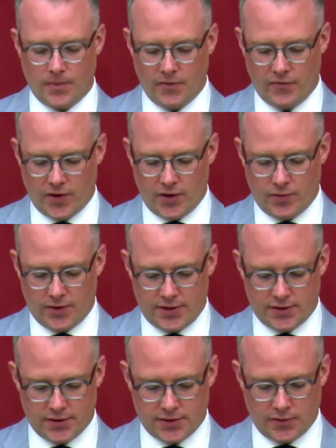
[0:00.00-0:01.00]
Very
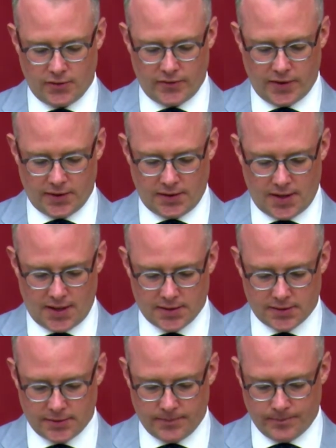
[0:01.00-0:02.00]
religious or very
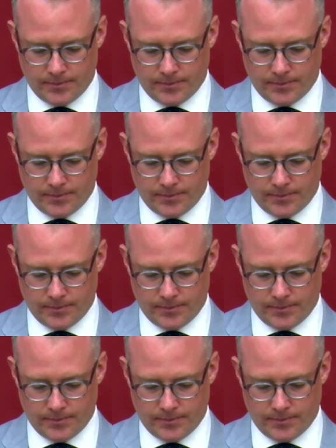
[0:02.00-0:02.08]
lost.